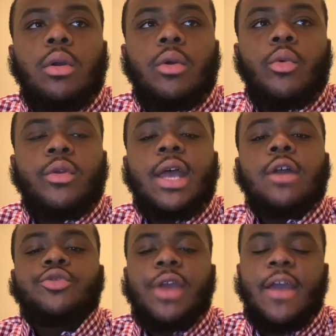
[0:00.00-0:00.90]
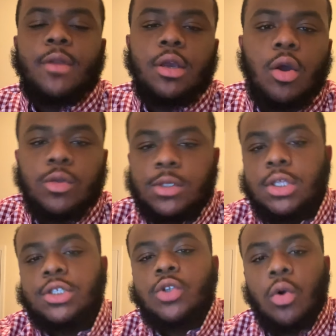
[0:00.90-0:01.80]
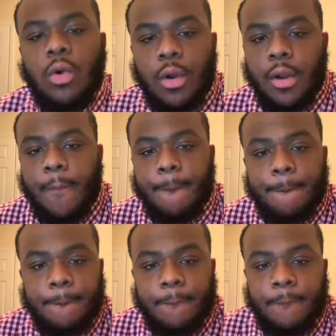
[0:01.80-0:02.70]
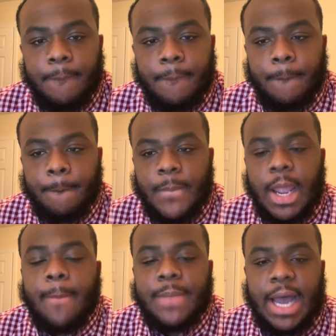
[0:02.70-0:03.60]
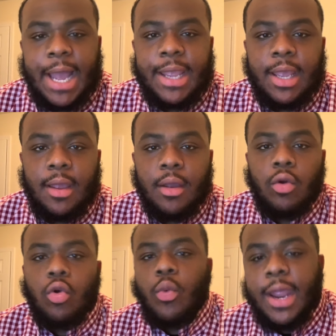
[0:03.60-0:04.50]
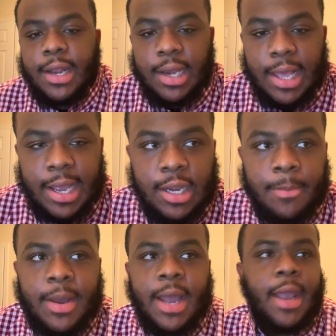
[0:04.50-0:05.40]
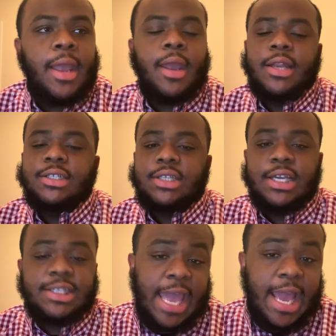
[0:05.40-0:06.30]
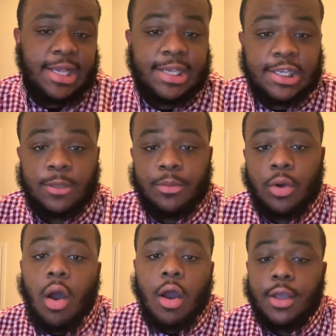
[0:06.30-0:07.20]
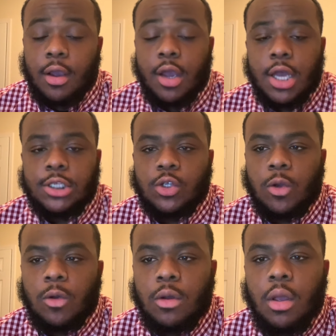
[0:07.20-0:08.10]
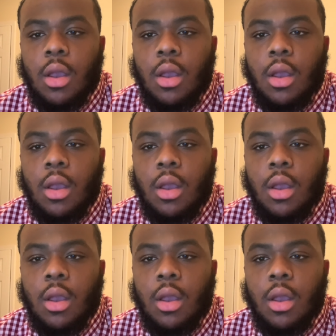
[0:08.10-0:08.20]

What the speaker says: without you having to go to the store and buy it or wait in line to buy it. It's accessible on your console.